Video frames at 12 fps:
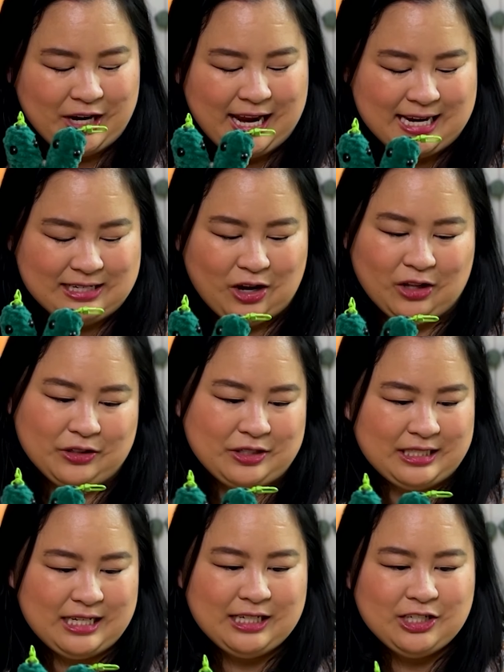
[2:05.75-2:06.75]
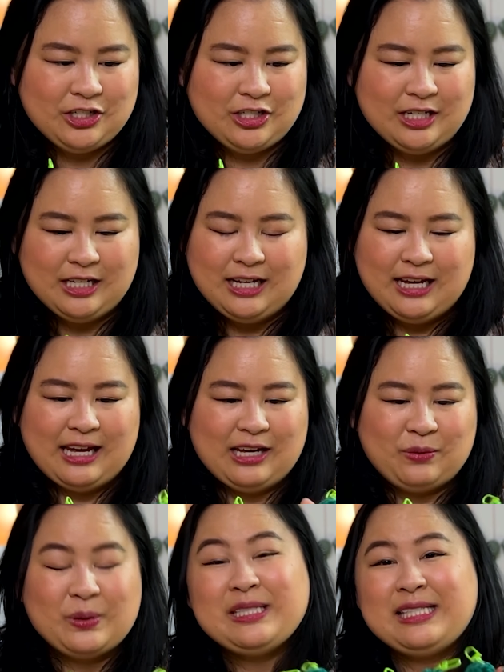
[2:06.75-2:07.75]
$8 each, and
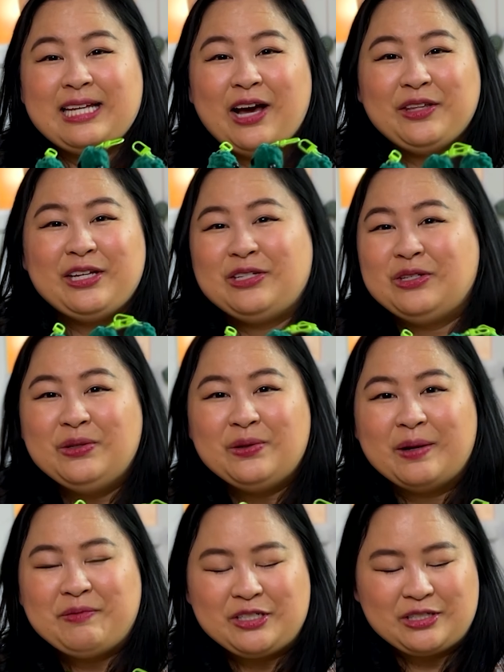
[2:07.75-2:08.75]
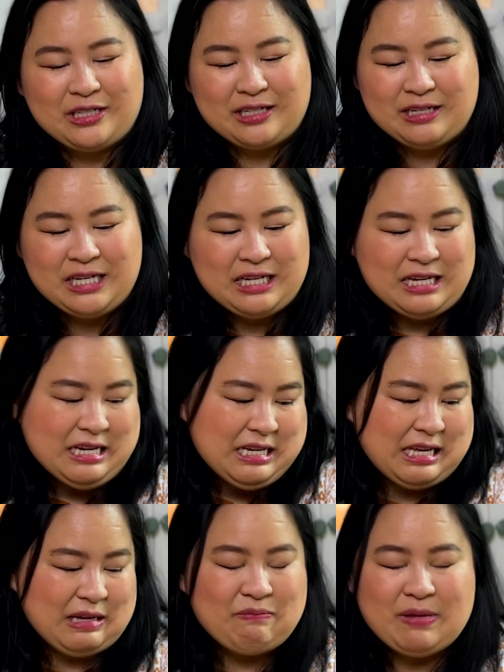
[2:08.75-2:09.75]
we'll see how they do. I'm just going to
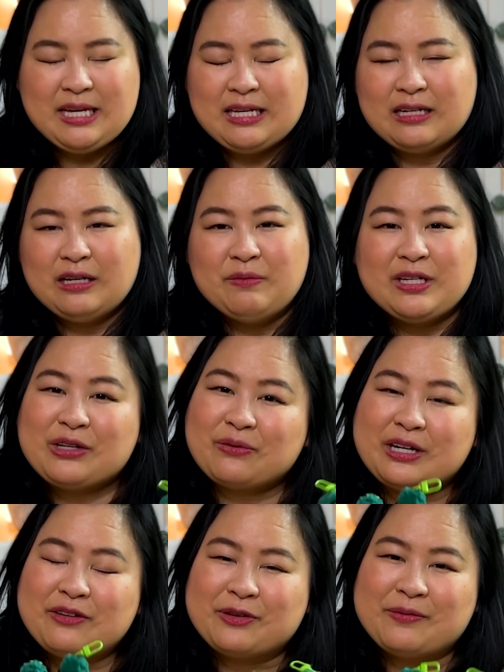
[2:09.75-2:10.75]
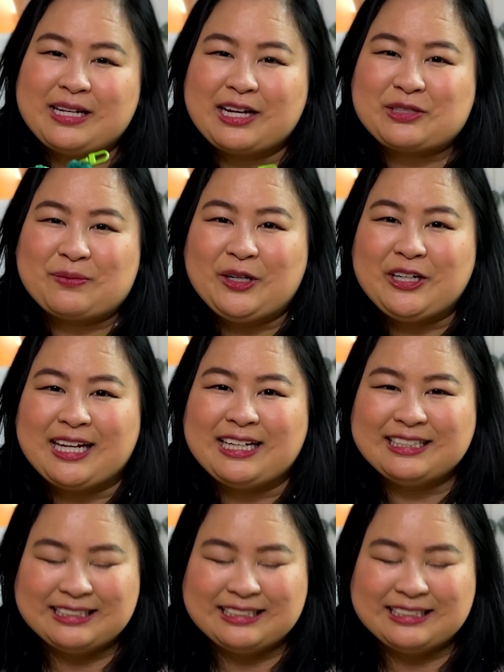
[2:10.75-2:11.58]
keep making them and get ready for my next market.